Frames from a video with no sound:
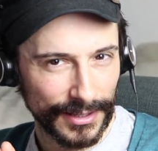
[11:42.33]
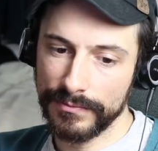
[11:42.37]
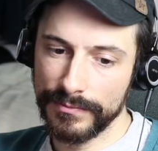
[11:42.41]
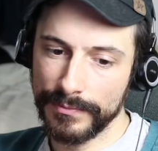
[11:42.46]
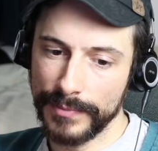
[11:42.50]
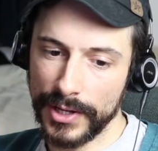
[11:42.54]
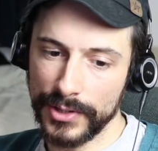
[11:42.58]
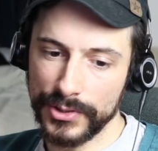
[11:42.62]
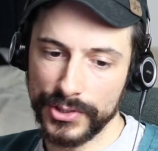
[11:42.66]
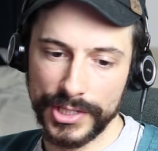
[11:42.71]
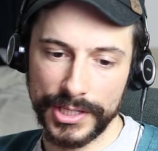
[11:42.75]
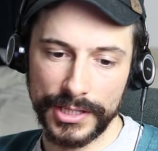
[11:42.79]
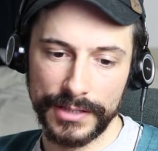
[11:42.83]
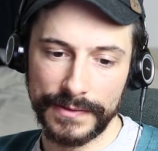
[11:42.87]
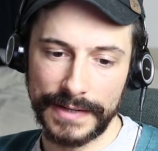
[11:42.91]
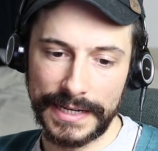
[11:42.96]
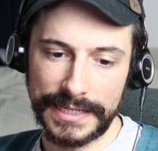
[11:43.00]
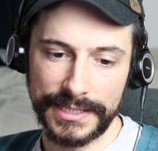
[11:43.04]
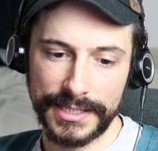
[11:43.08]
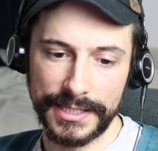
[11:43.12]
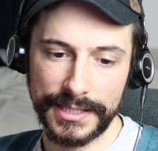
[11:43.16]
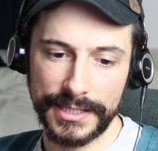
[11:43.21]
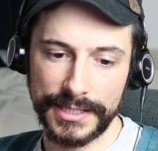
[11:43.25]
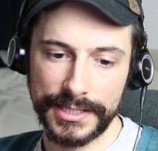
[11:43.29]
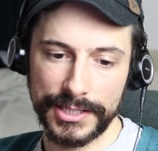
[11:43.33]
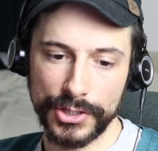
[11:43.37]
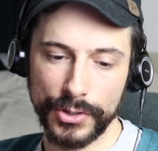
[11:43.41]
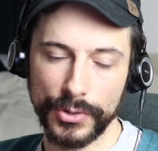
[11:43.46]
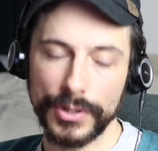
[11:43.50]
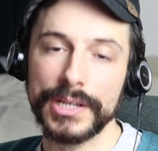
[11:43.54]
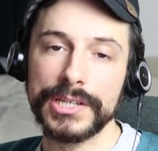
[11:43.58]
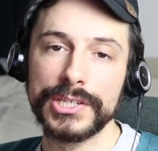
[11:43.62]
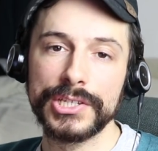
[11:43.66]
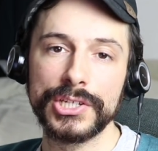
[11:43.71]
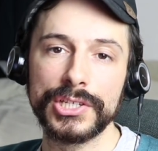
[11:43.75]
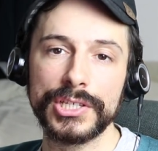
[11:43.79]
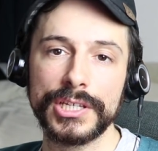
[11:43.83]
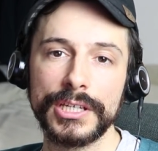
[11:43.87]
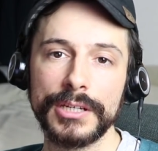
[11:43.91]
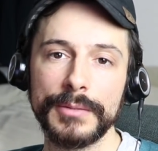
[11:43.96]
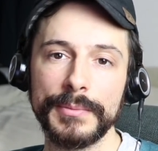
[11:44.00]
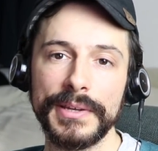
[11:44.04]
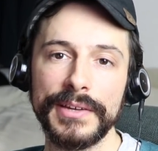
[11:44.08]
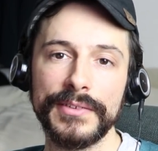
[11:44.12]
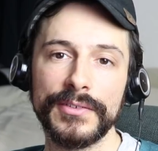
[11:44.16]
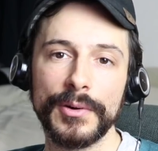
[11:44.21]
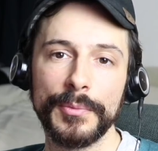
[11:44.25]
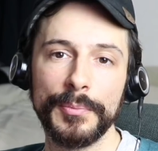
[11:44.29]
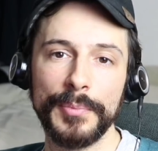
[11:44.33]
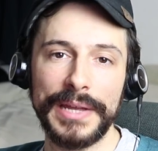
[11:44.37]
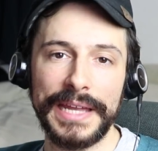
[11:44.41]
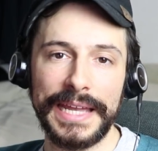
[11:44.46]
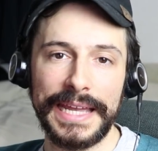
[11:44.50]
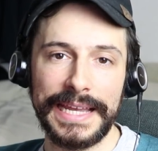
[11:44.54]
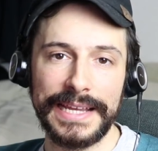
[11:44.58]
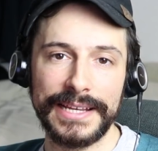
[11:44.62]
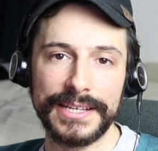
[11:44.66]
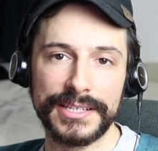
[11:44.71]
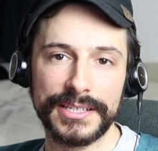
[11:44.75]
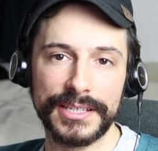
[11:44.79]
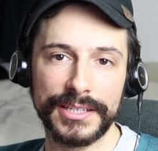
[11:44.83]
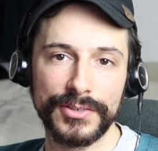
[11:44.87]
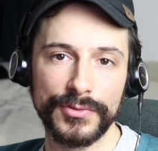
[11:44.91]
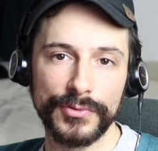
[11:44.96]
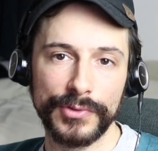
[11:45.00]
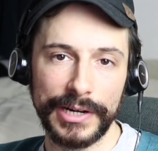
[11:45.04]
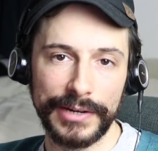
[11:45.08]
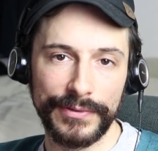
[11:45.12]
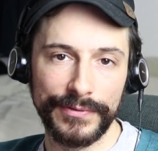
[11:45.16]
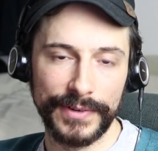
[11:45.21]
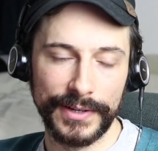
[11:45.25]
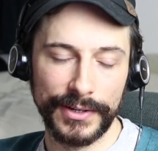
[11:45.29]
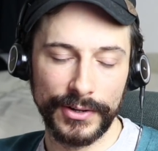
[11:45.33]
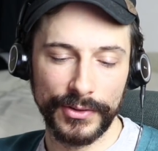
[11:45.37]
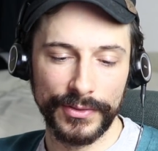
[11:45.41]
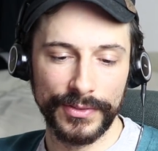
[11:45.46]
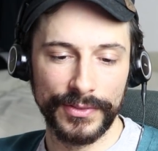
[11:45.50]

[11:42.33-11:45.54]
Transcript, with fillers: Most of the rest of this song is just going to be repeat and riffing